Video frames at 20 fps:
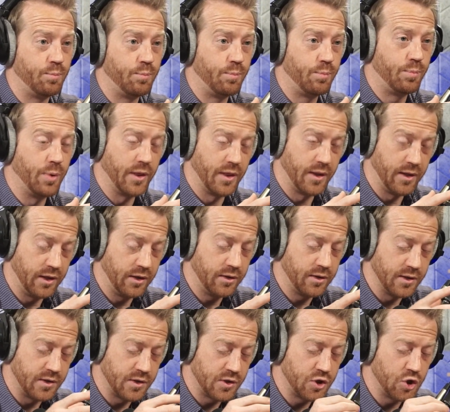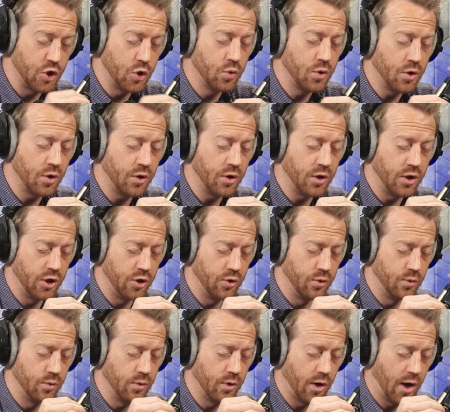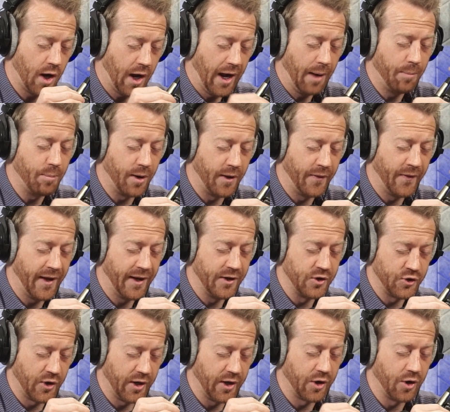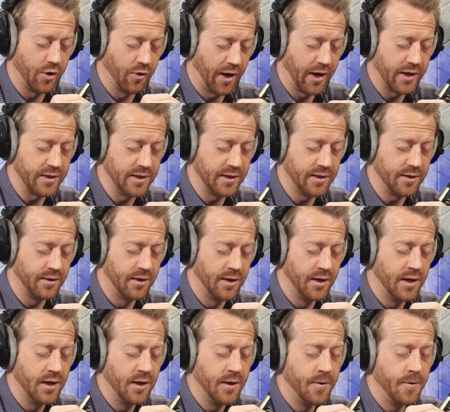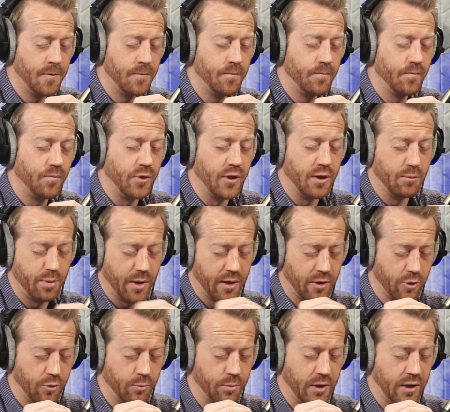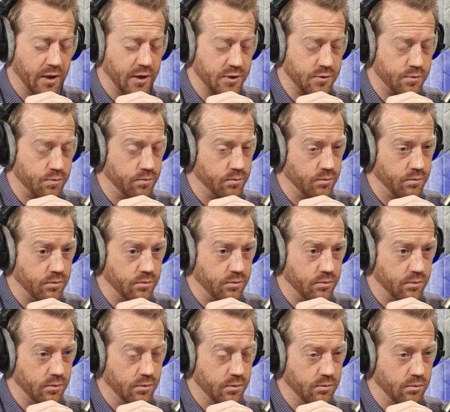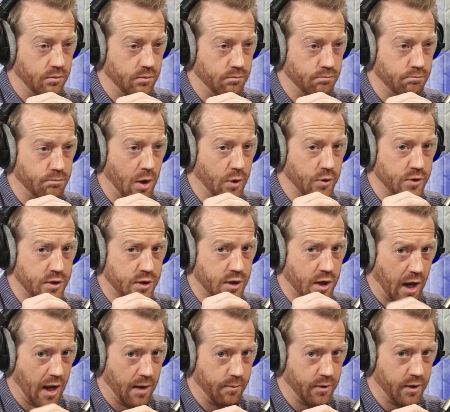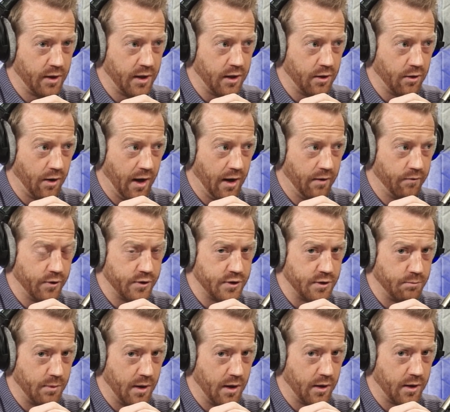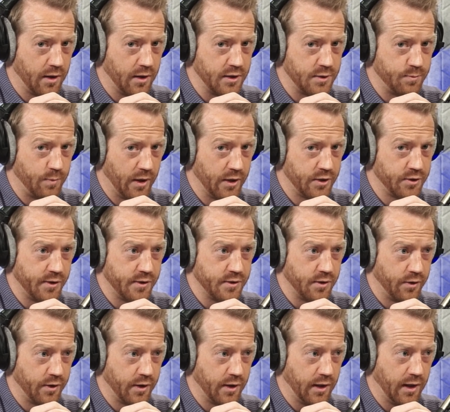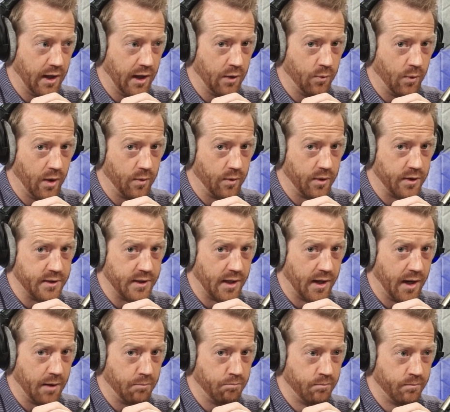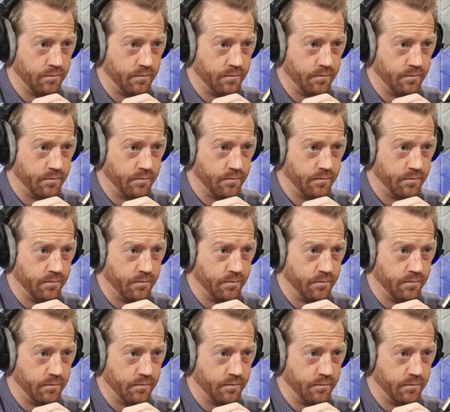but the sooner you hop on that and try to correct it, the better it'll be, because most commonly, your average American especially is only going to gain weight with time.